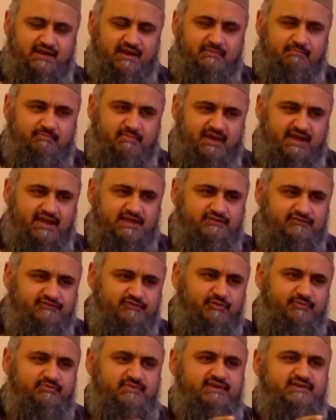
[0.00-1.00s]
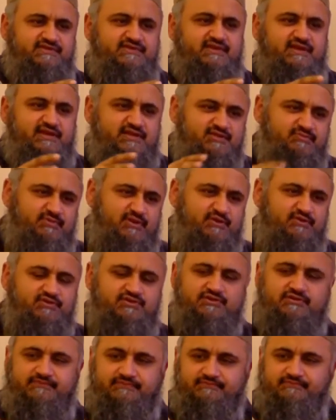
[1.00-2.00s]
are made from this
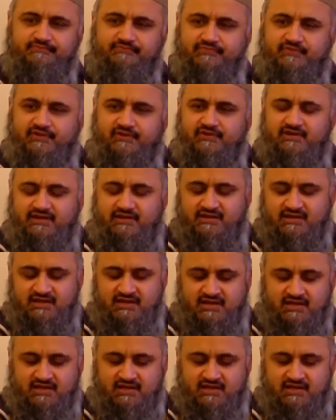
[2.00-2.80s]
explosion, right?